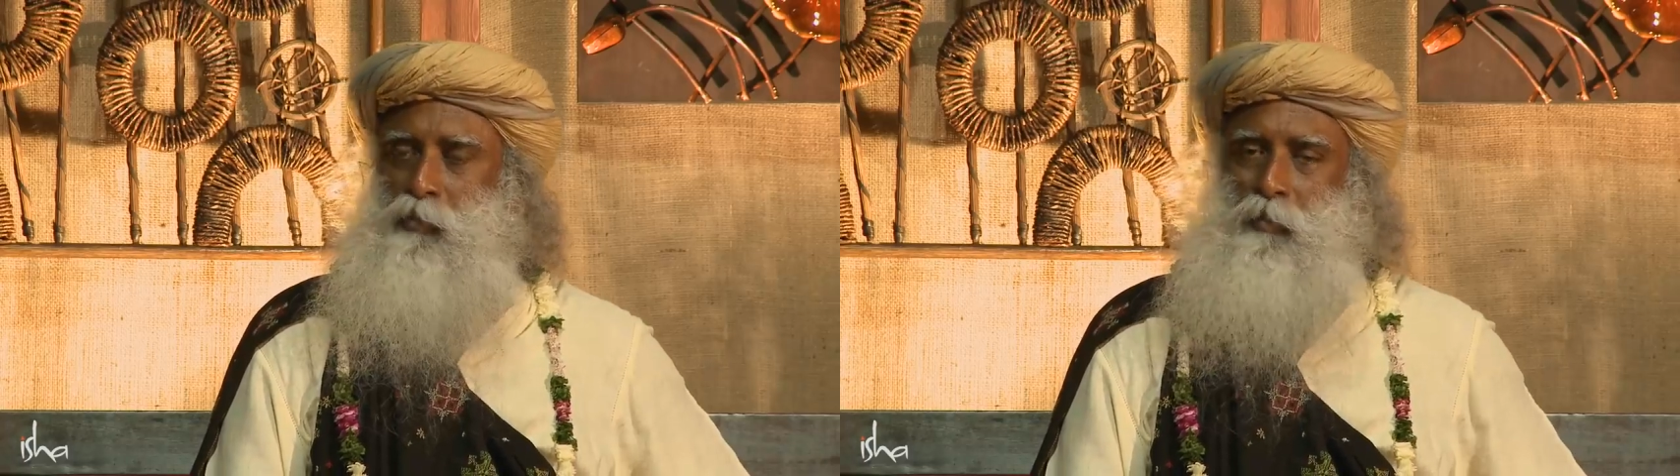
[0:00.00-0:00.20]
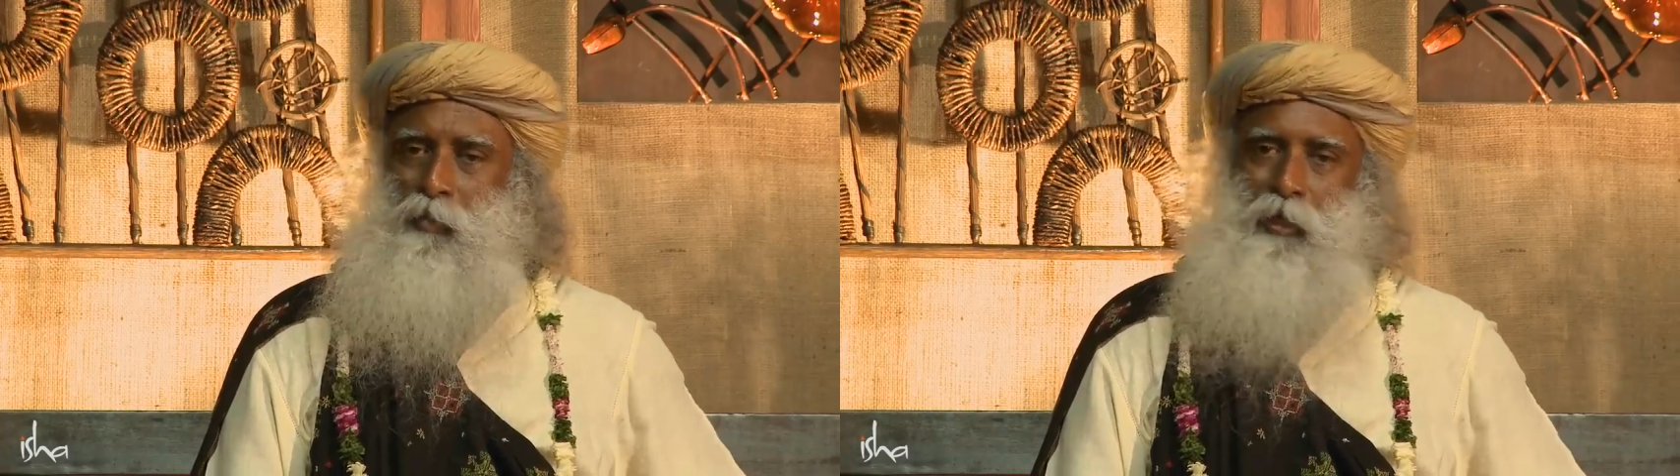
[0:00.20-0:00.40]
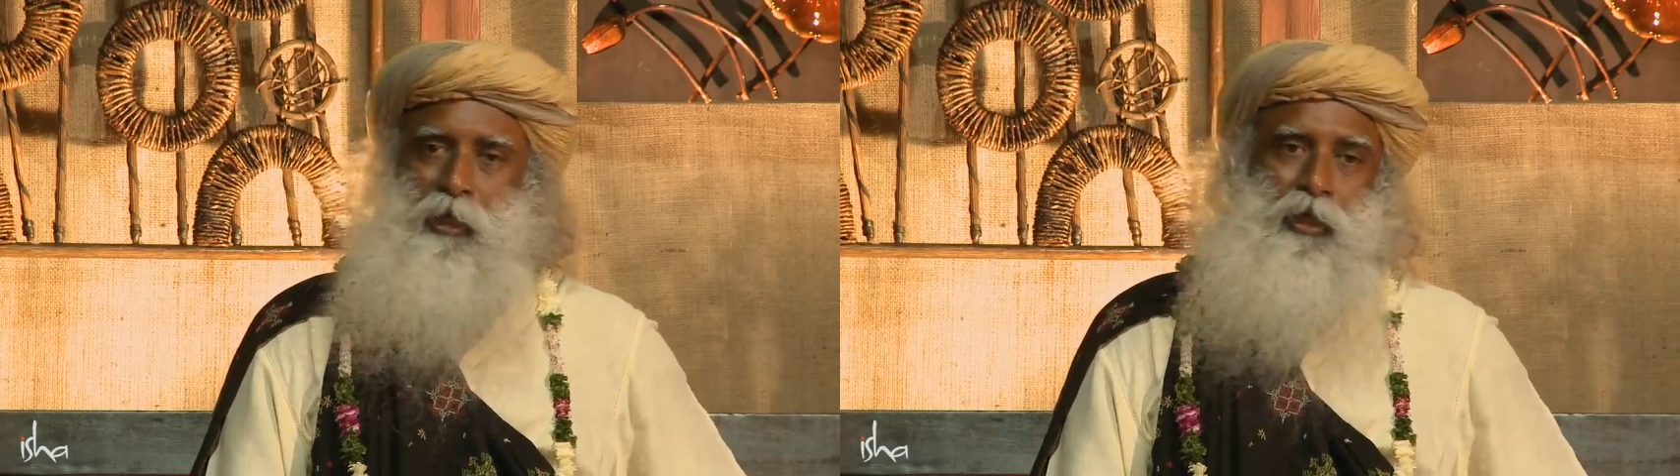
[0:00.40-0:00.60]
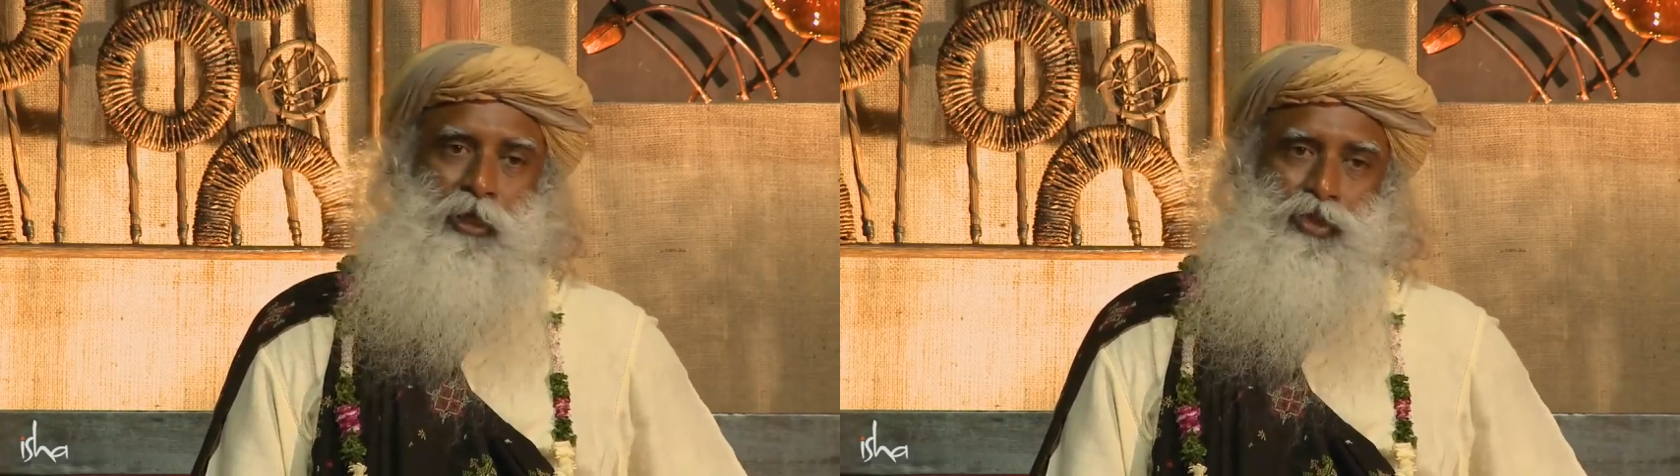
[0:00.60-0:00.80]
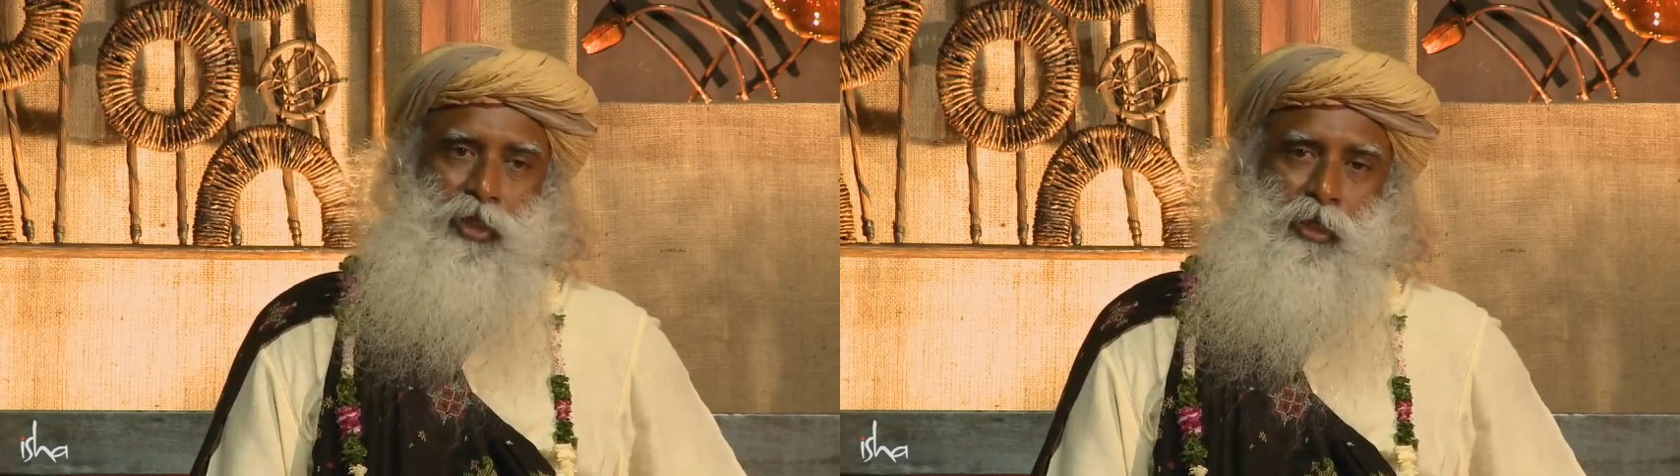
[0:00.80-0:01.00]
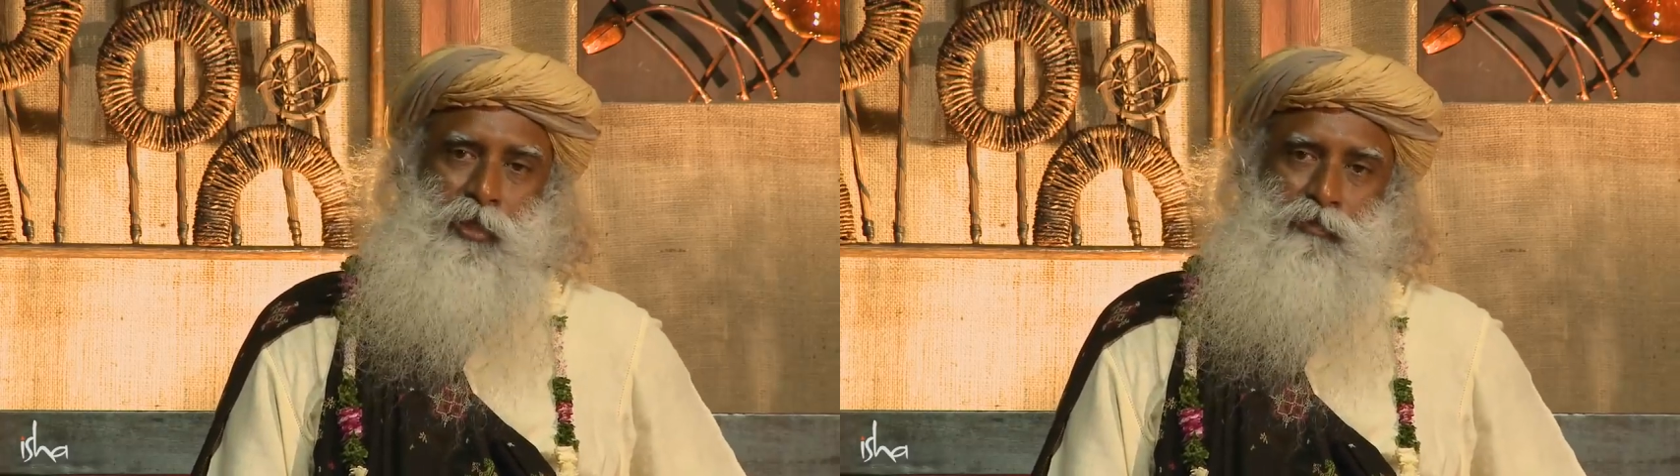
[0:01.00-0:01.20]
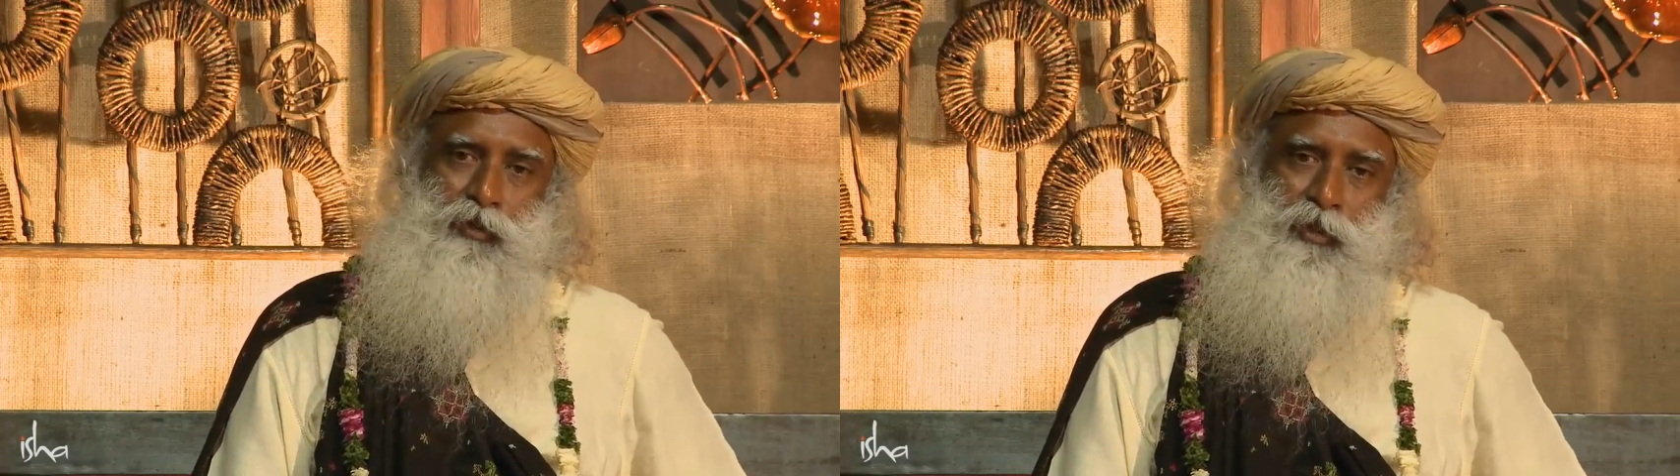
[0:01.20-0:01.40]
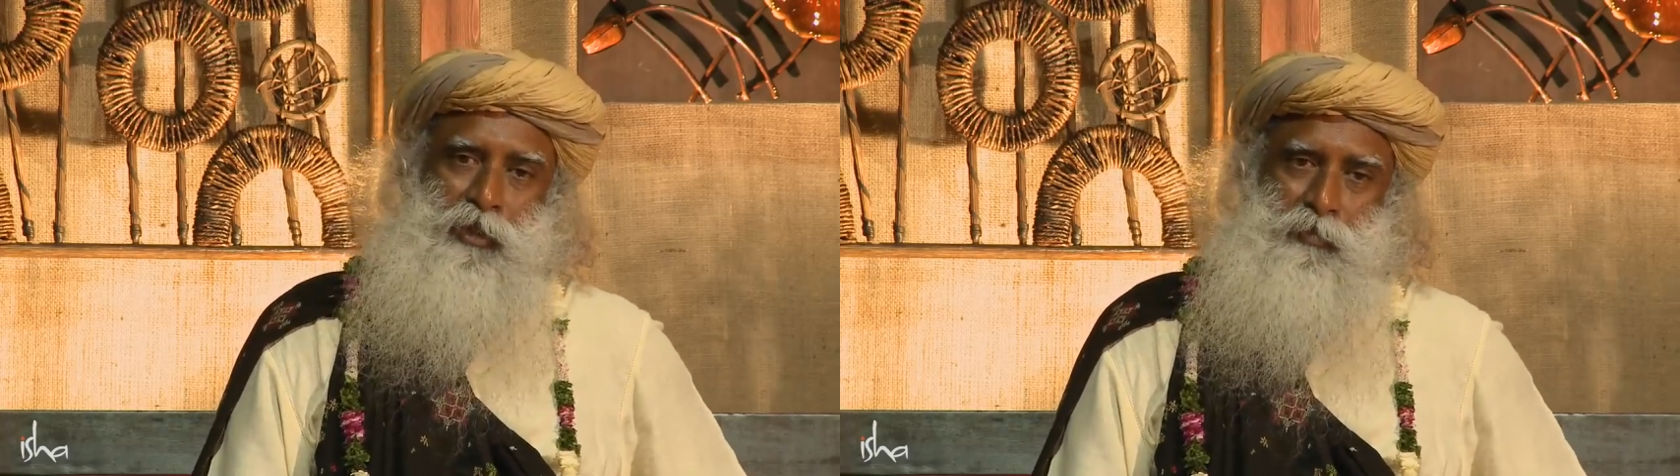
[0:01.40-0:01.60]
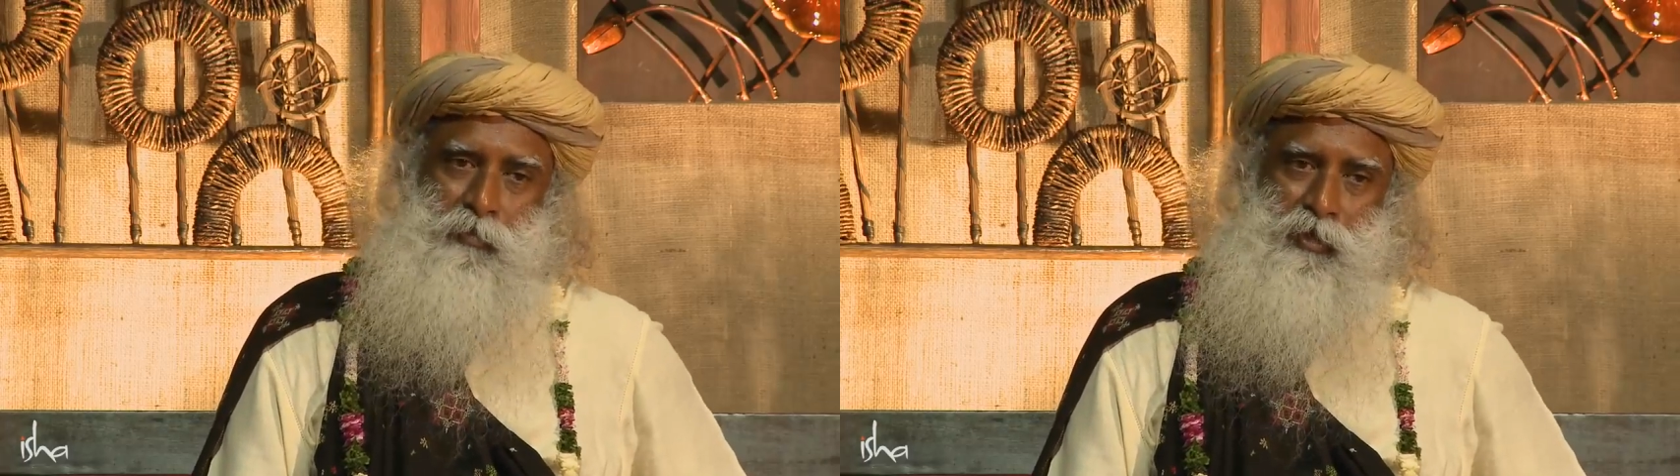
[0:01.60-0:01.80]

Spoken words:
may be wearing a jacket for 6